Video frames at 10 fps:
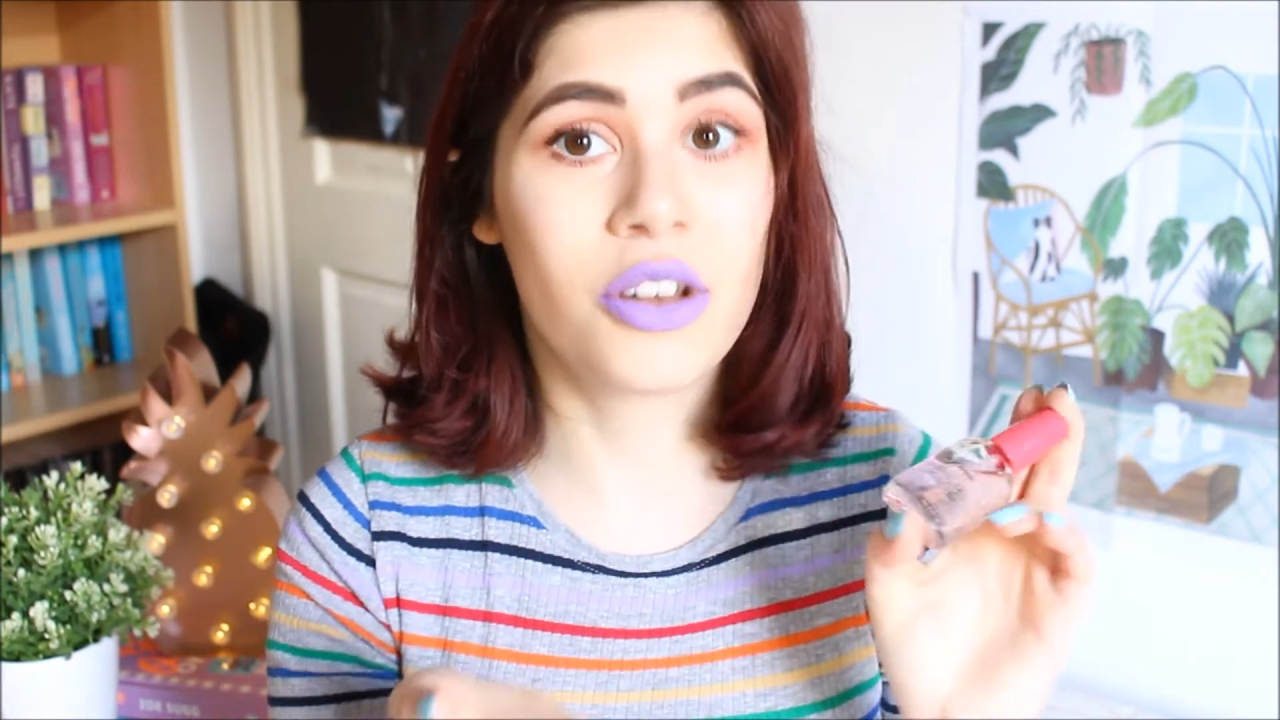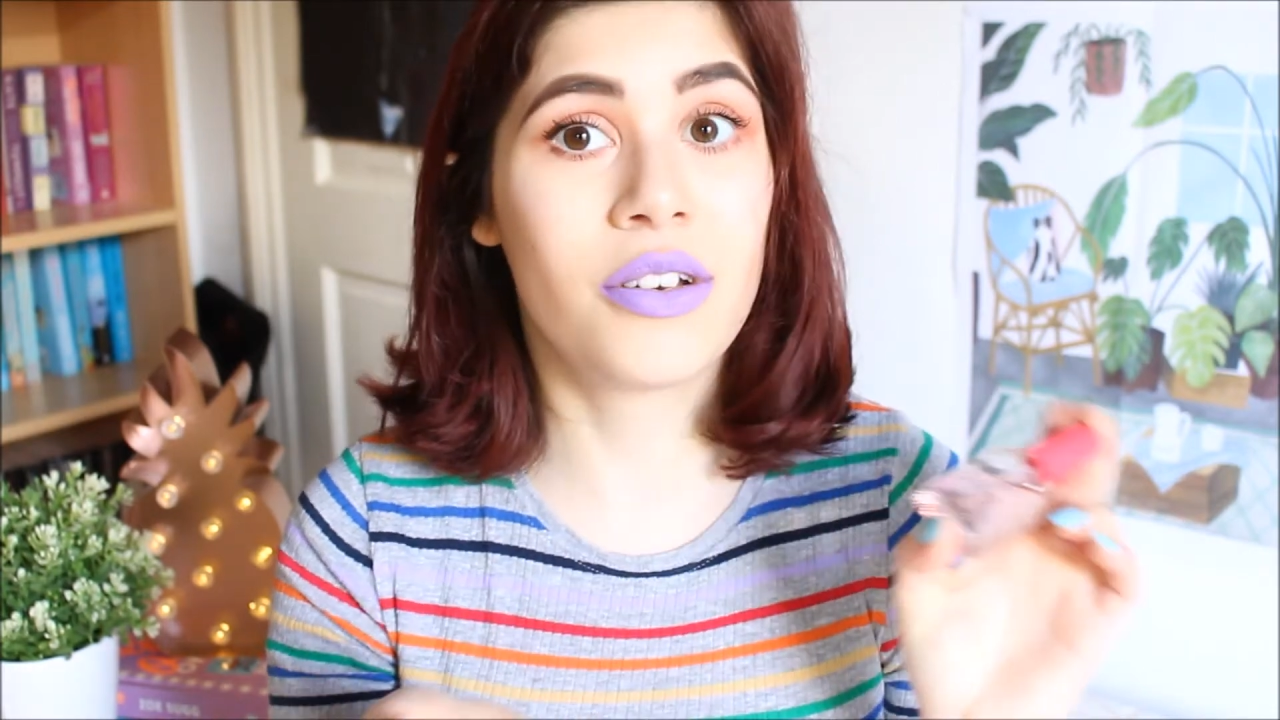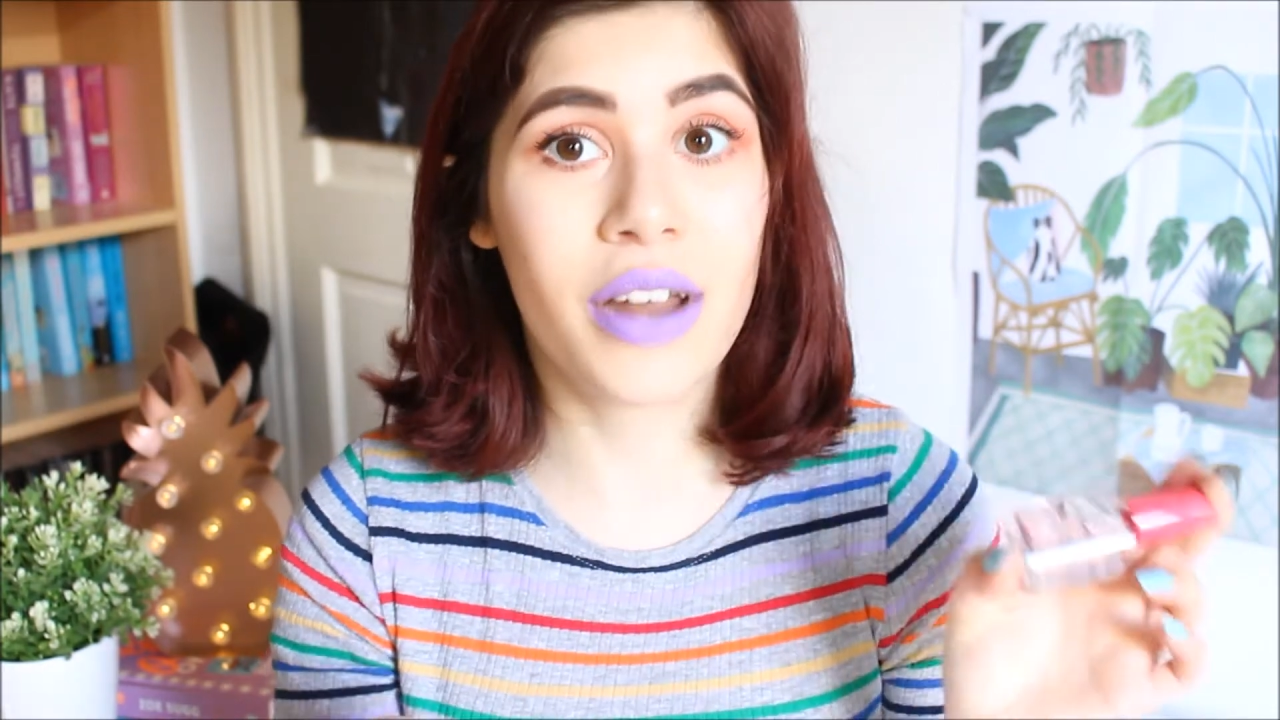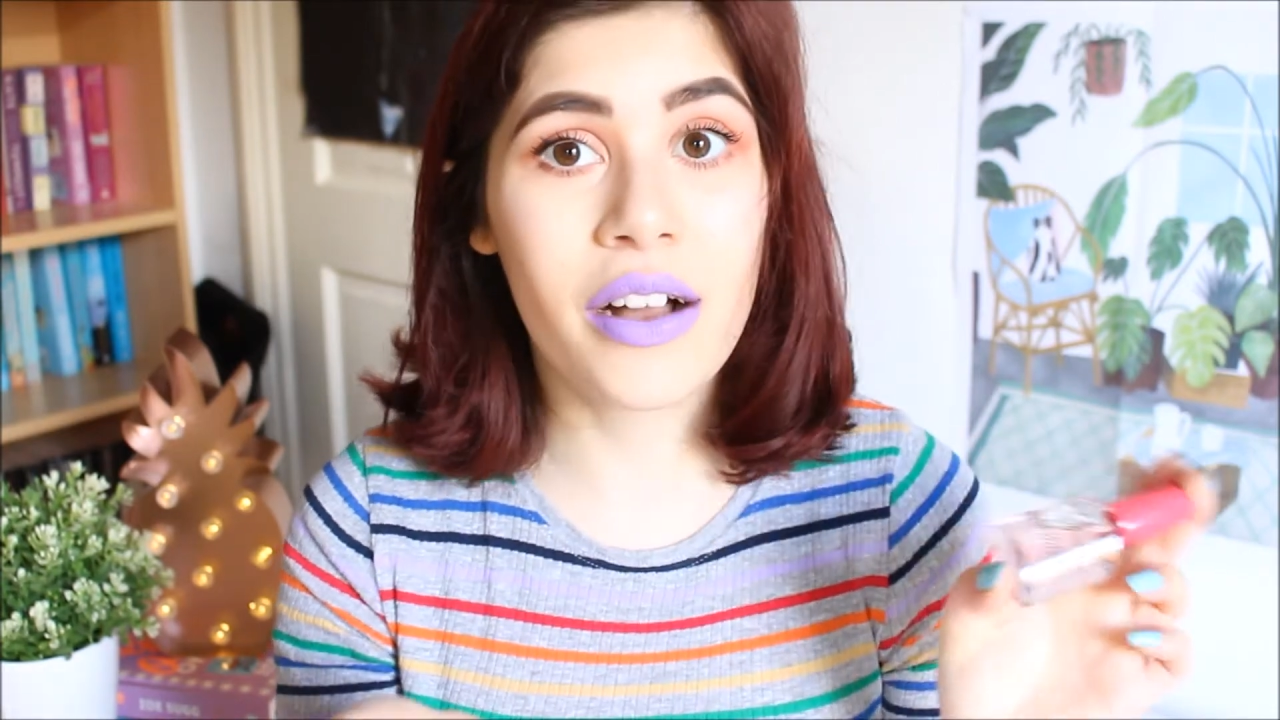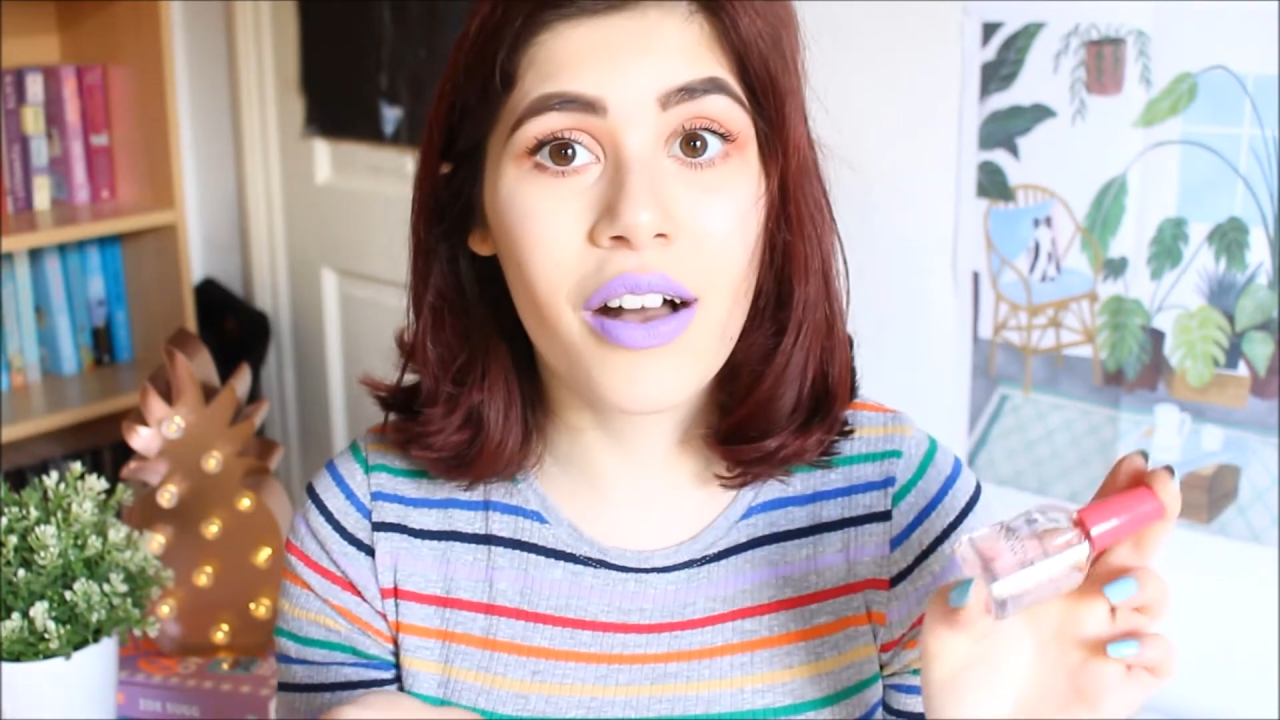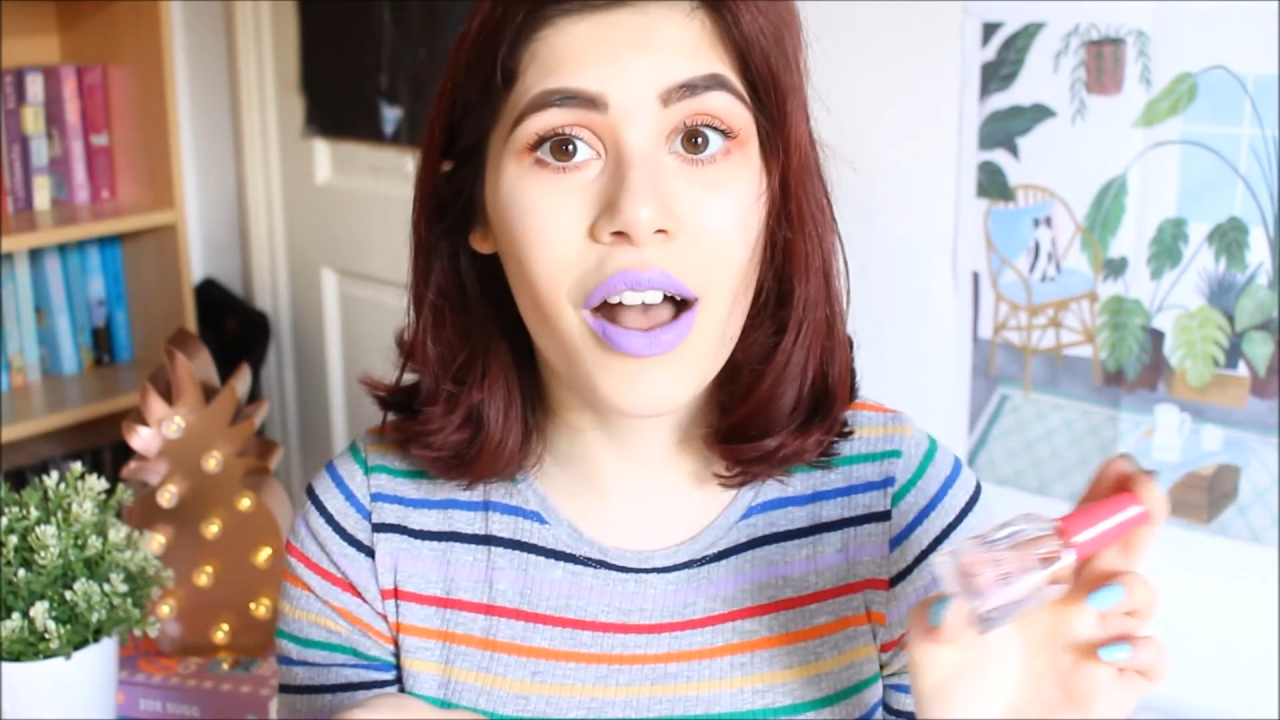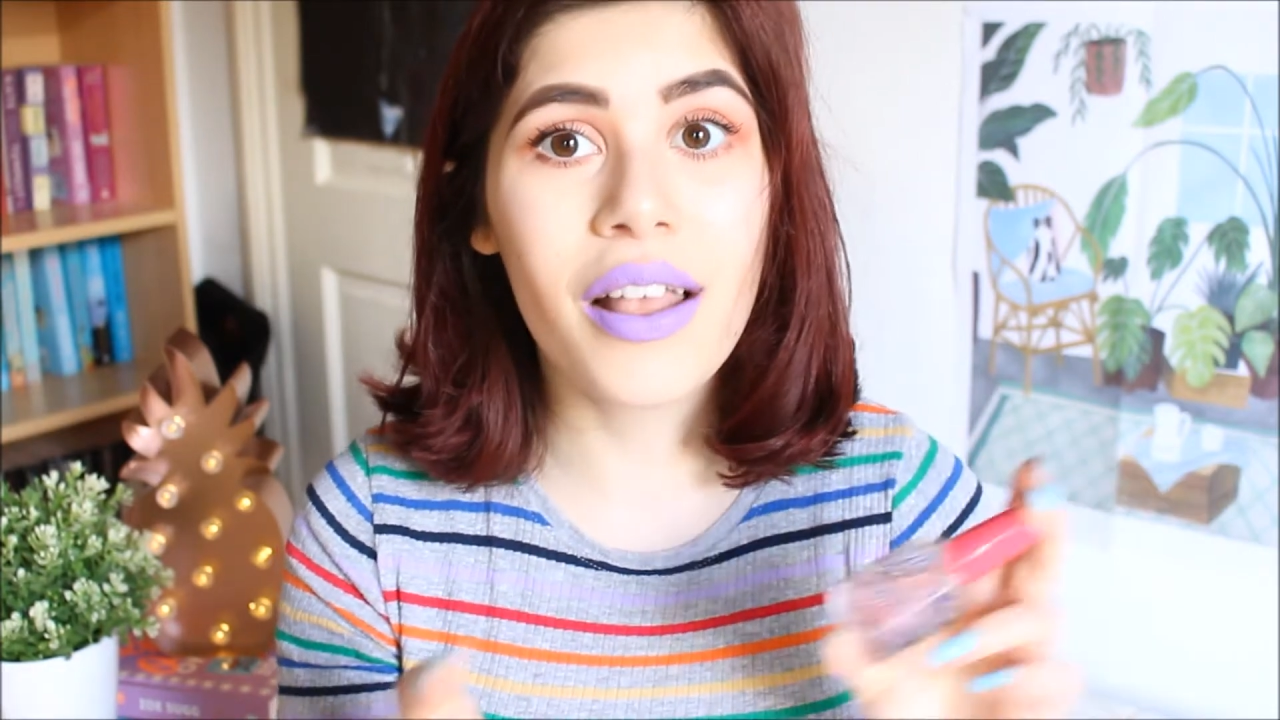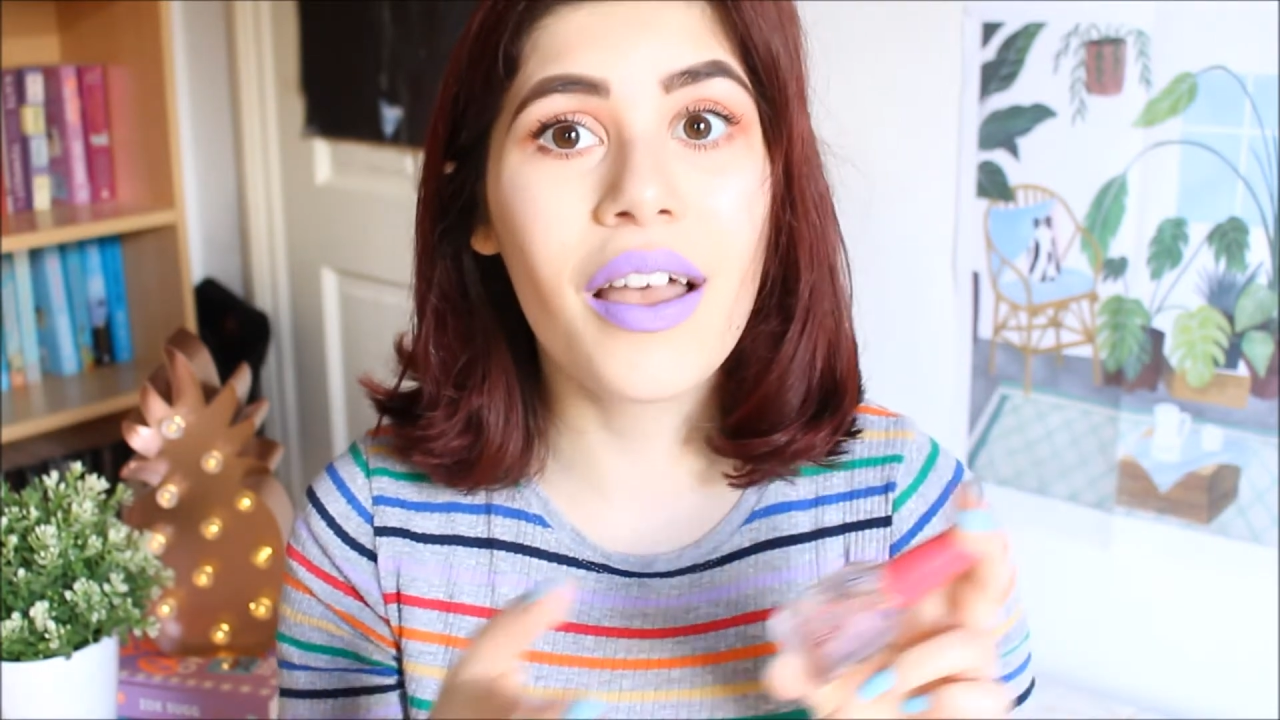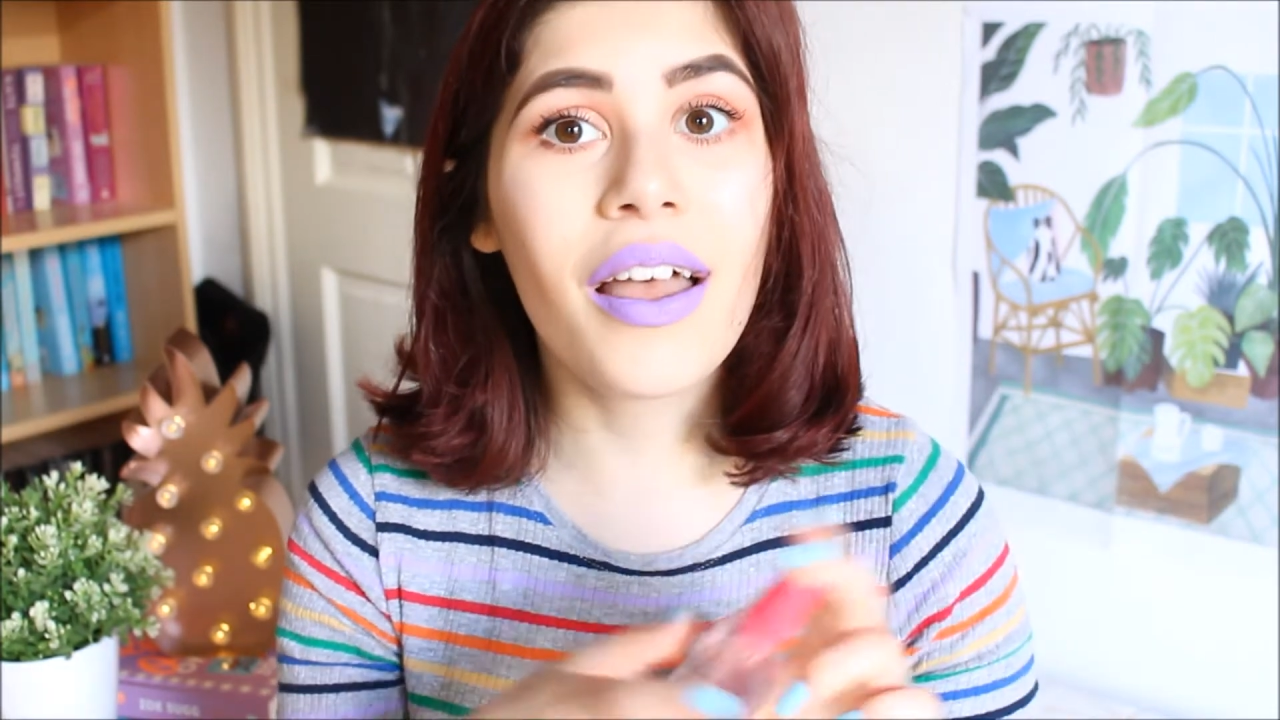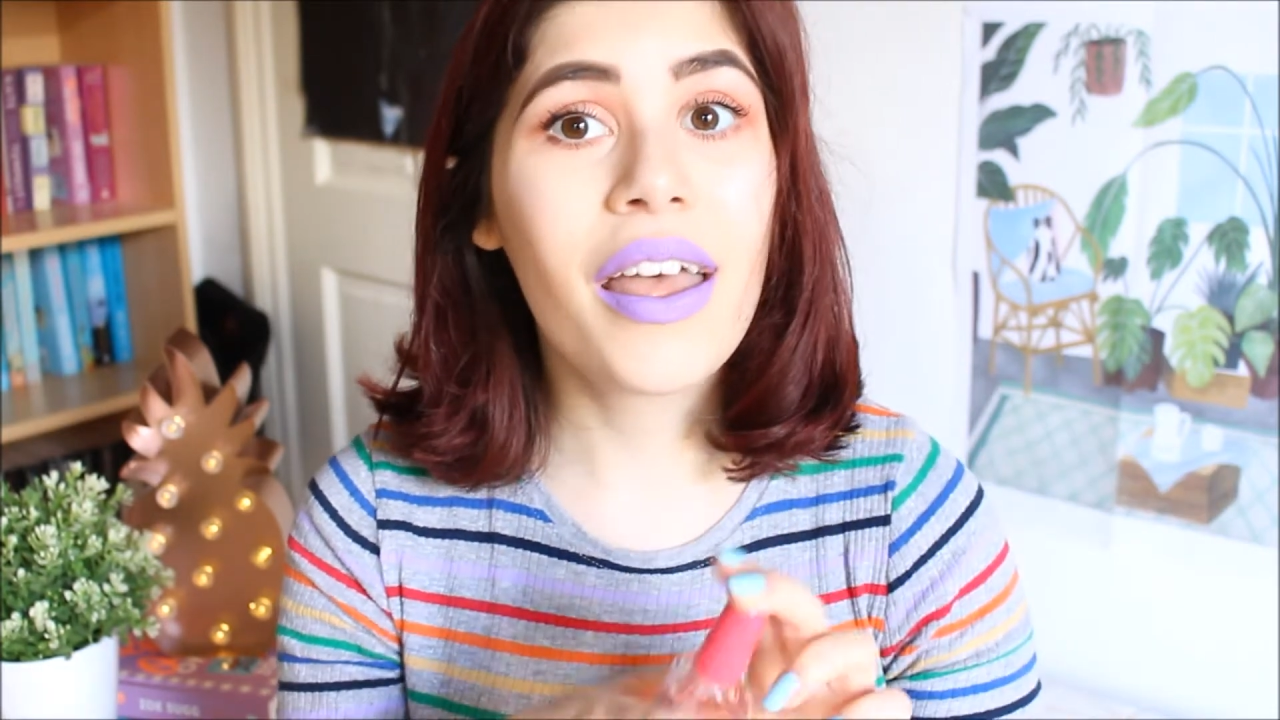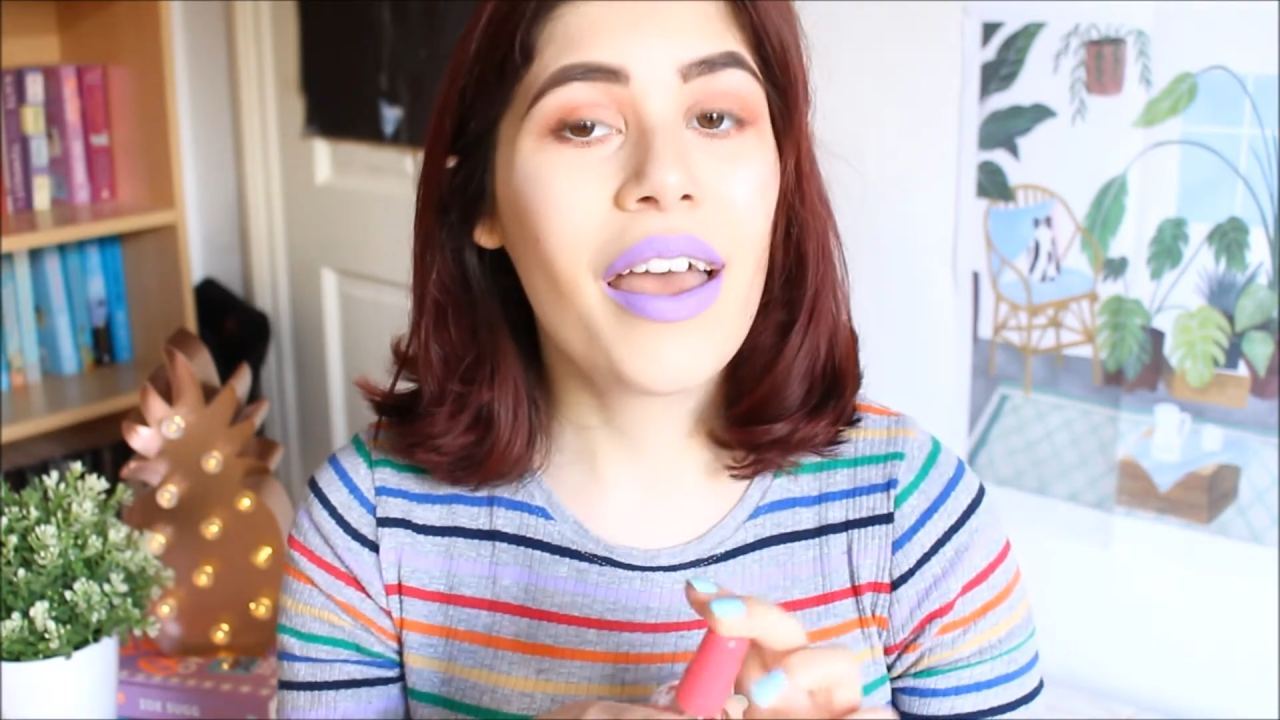your nail colour,